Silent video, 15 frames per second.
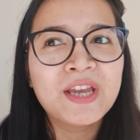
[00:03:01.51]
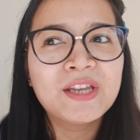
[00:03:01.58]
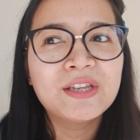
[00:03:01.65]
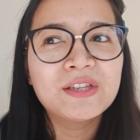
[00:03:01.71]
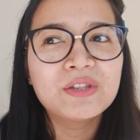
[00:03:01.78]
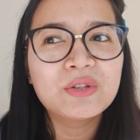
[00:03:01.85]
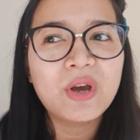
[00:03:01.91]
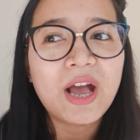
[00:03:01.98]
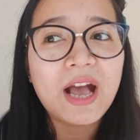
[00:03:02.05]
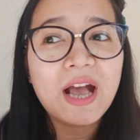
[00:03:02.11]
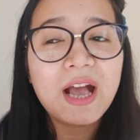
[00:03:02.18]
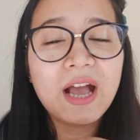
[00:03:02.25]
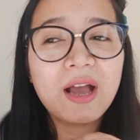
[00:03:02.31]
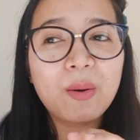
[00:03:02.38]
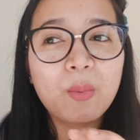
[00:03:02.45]
So
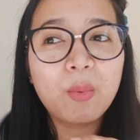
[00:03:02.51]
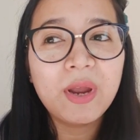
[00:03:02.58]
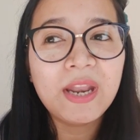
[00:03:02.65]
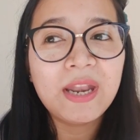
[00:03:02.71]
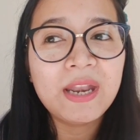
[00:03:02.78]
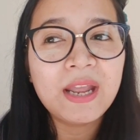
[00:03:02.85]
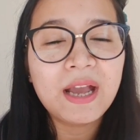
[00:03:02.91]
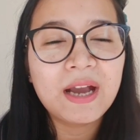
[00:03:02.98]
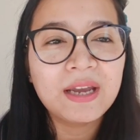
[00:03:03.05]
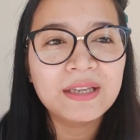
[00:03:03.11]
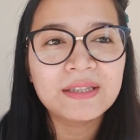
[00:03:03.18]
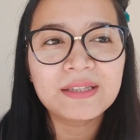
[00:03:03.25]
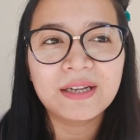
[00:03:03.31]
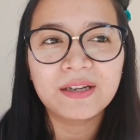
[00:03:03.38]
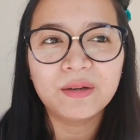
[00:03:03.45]
when I
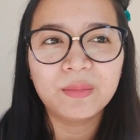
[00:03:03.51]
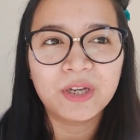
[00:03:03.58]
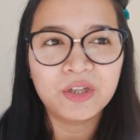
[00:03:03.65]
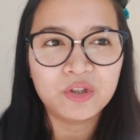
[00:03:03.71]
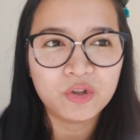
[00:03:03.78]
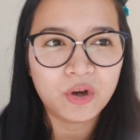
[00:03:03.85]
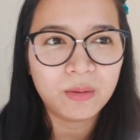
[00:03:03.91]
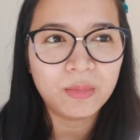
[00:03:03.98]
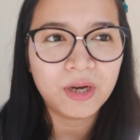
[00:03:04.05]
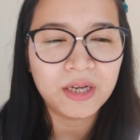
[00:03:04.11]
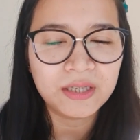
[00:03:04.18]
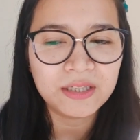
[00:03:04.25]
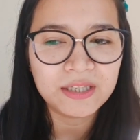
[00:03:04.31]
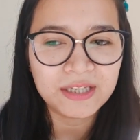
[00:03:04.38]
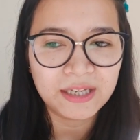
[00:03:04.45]
started my job
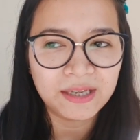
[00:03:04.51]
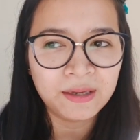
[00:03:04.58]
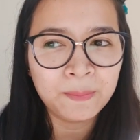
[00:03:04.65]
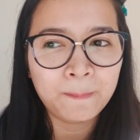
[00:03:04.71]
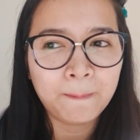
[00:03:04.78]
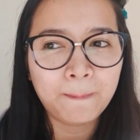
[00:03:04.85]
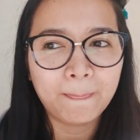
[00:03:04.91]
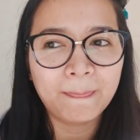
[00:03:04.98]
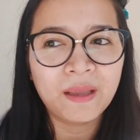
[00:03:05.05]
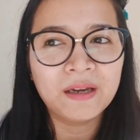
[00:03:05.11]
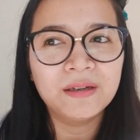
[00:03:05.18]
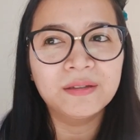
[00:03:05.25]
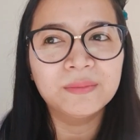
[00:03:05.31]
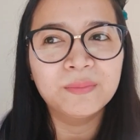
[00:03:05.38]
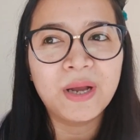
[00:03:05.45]
hunting,
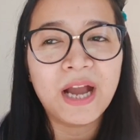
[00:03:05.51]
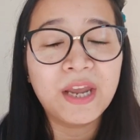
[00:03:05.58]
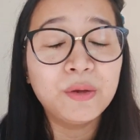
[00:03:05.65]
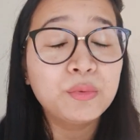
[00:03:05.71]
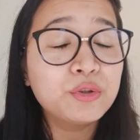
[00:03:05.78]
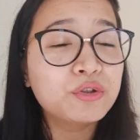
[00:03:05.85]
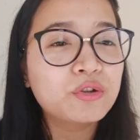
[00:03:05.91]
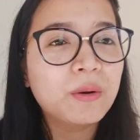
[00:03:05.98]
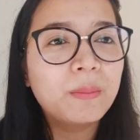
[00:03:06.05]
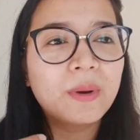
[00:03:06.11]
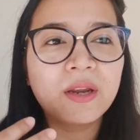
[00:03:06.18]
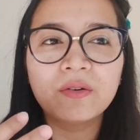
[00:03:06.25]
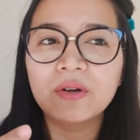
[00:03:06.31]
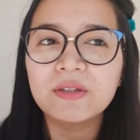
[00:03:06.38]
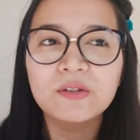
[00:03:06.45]
I would drop
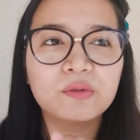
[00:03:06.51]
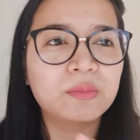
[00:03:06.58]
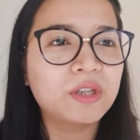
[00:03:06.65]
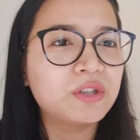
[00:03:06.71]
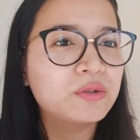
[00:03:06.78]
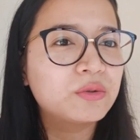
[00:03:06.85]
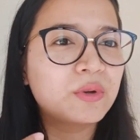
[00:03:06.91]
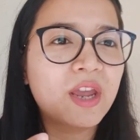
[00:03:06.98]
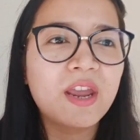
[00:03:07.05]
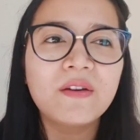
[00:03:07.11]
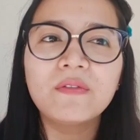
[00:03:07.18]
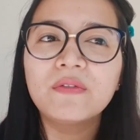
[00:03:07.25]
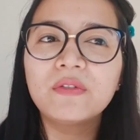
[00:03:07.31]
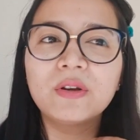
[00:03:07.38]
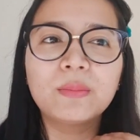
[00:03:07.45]
my resume to
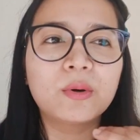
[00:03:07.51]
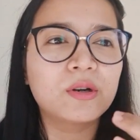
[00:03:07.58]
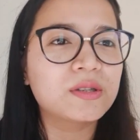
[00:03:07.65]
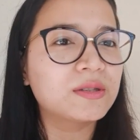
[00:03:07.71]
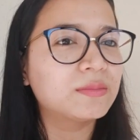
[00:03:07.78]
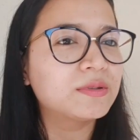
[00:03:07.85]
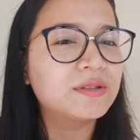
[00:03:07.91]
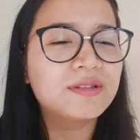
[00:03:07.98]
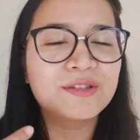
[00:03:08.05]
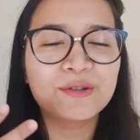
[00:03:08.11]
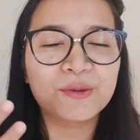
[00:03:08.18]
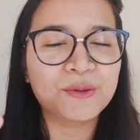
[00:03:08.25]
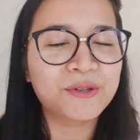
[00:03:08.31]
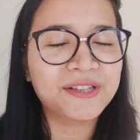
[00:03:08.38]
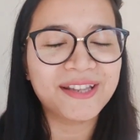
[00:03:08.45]
every possible
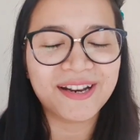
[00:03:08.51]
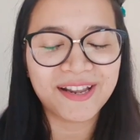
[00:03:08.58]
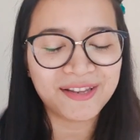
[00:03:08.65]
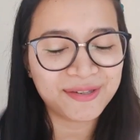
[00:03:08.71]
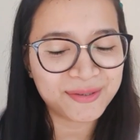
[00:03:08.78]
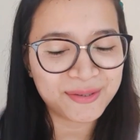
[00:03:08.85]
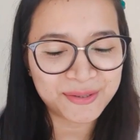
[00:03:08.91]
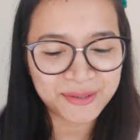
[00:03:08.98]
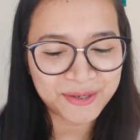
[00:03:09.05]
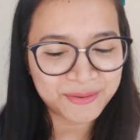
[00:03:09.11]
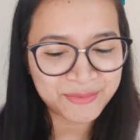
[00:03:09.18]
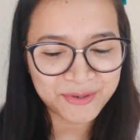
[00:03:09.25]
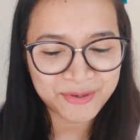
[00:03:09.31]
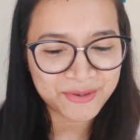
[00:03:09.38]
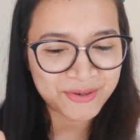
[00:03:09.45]
store that I used to
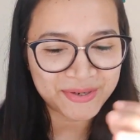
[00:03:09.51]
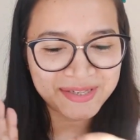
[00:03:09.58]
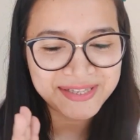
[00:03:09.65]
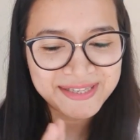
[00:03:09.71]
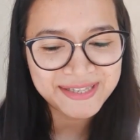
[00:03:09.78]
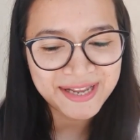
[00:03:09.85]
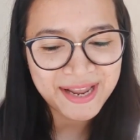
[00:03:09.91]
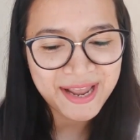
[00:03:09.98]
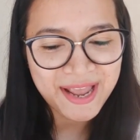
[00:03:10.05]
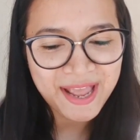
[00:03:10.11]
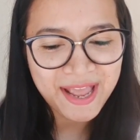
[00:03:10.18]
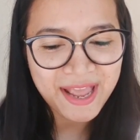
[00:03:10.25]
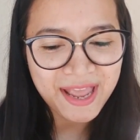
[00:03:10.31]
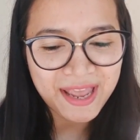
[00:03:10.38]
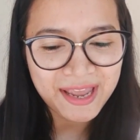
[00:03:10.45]
come across,
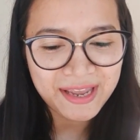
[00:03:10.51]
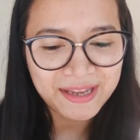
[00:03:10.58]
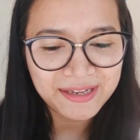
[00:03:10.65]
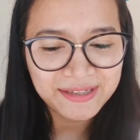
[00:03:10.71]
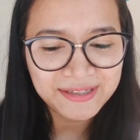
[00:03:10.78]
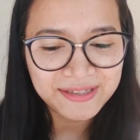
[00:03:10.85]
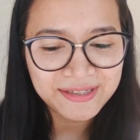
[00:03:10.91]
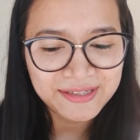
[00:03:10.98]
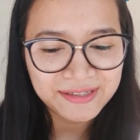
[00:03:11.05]
and